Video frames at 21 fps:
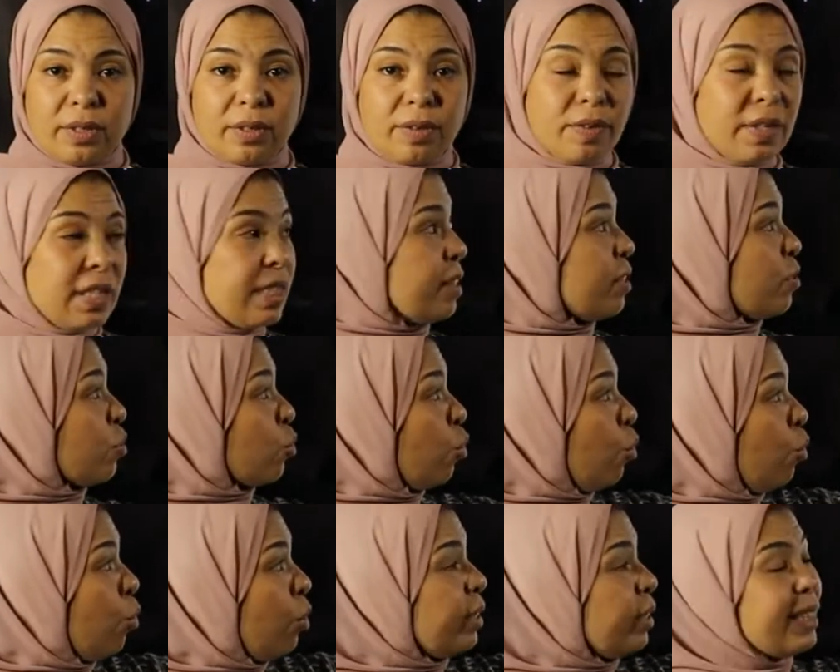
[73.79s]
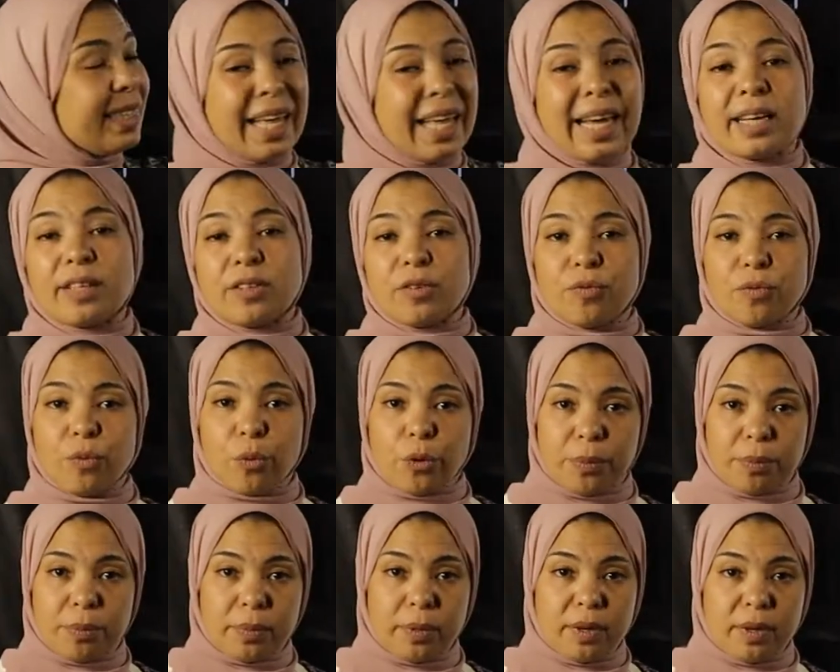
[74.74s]
This is called negative
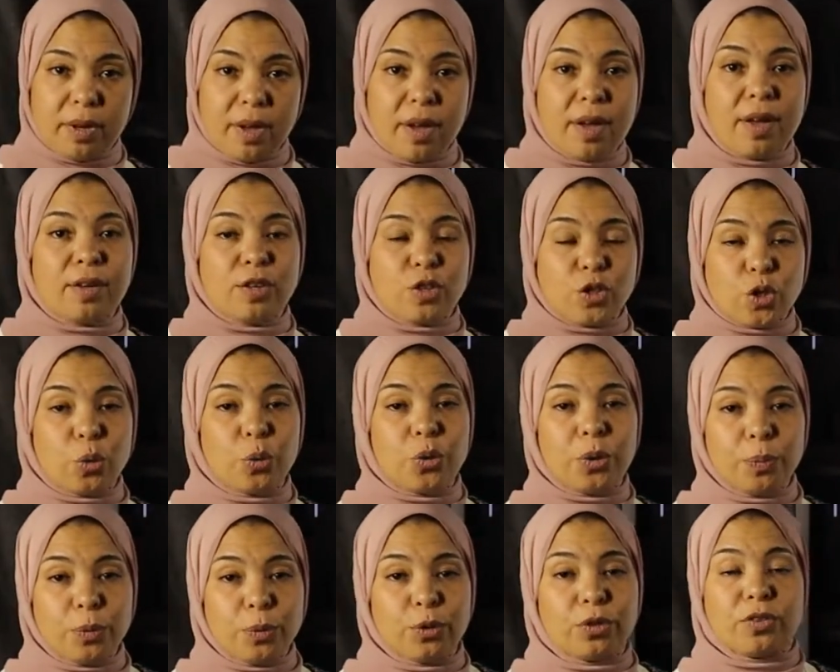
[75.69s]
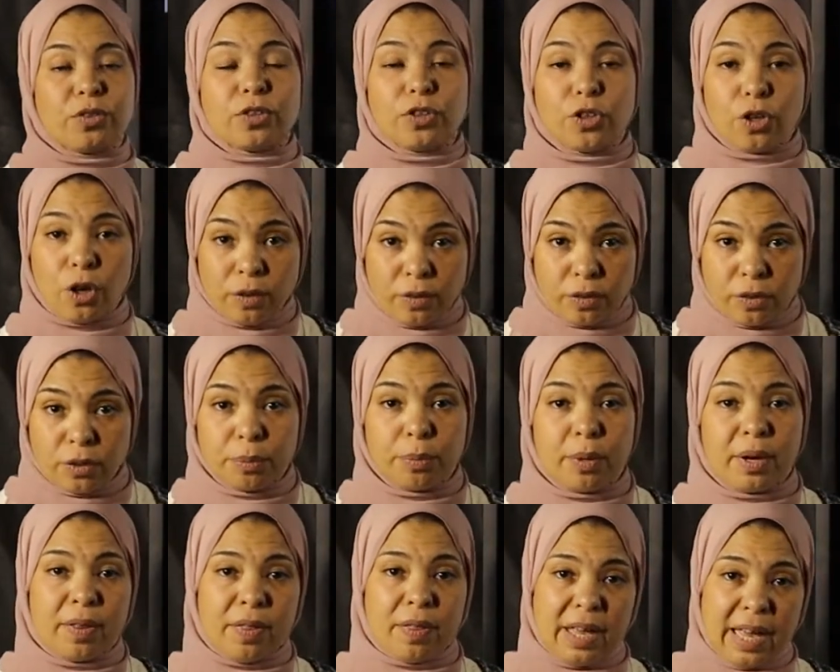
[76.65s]
form. So we put not
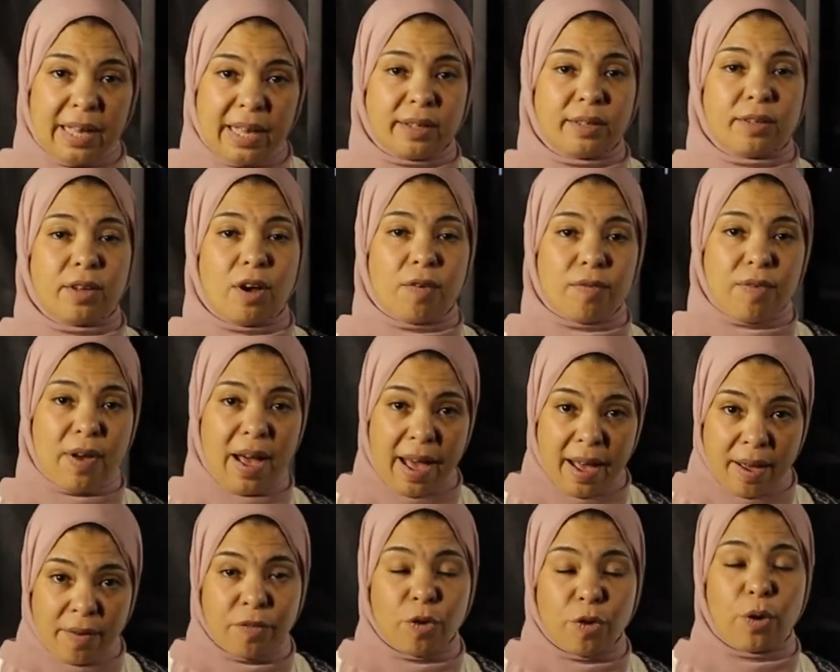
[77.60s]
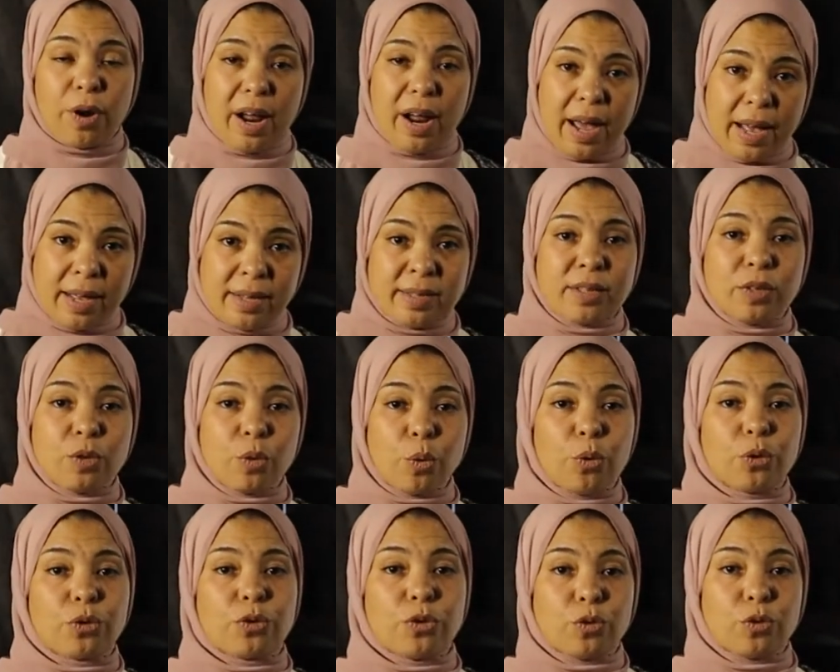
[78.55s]
by the end of have or has in
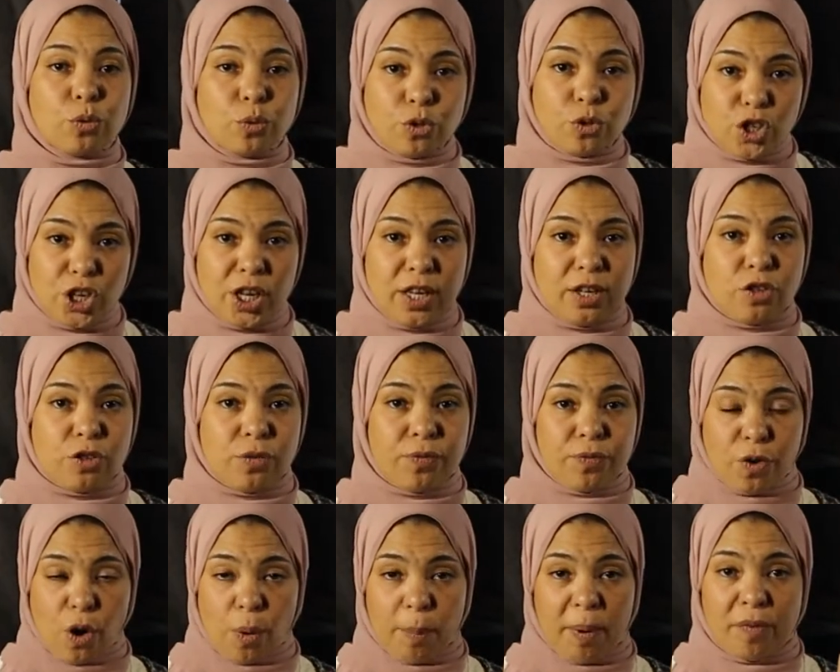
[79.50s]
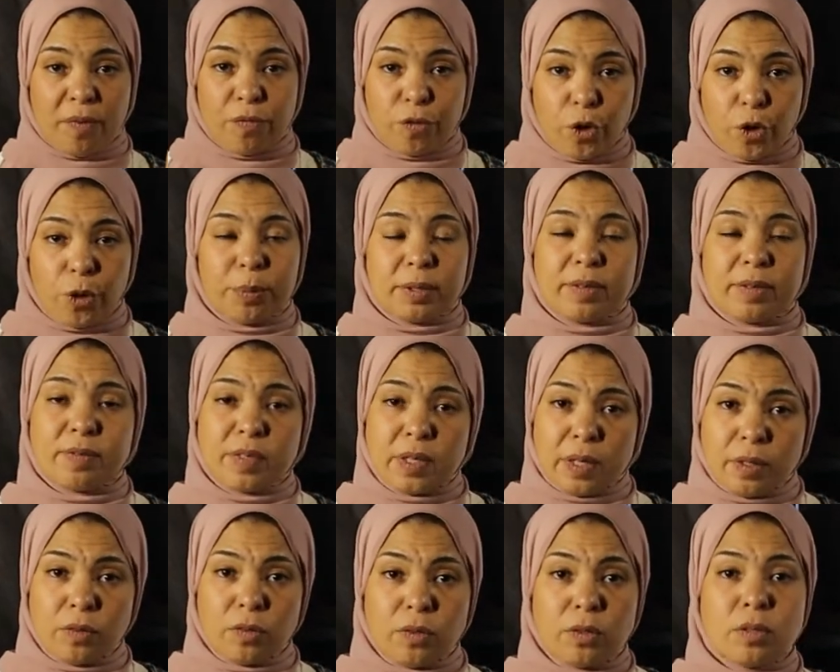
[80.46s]
order to change from affirmative
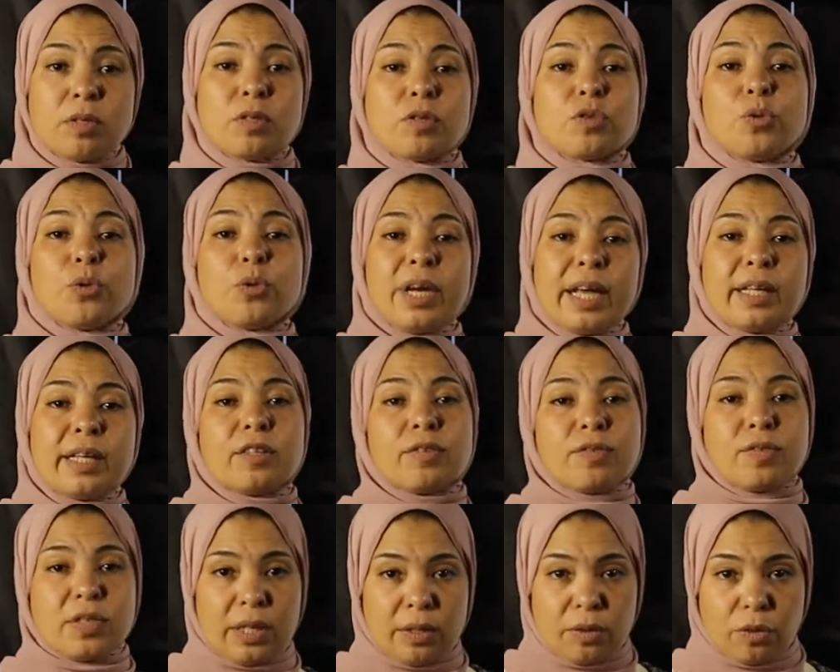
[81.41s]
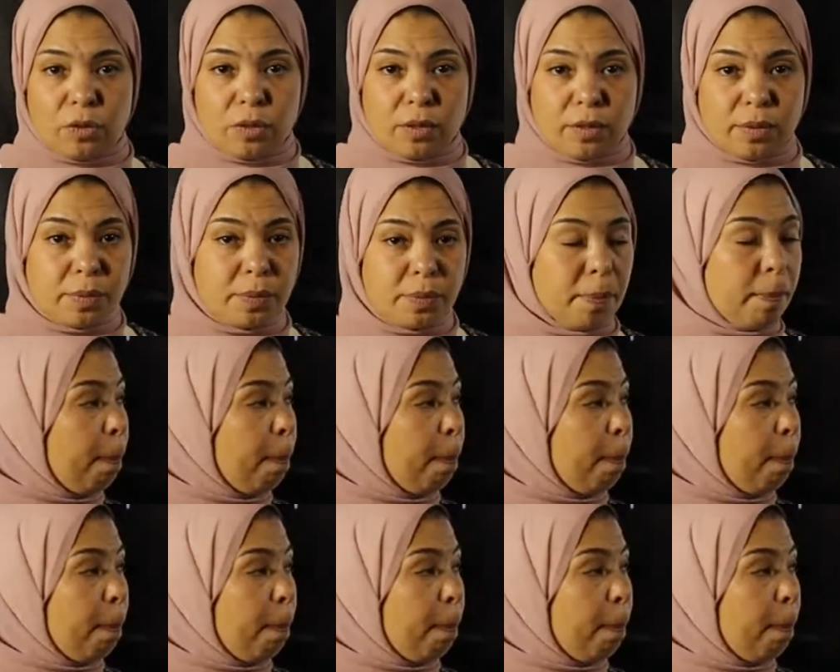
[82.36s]
sentence to negative sentence.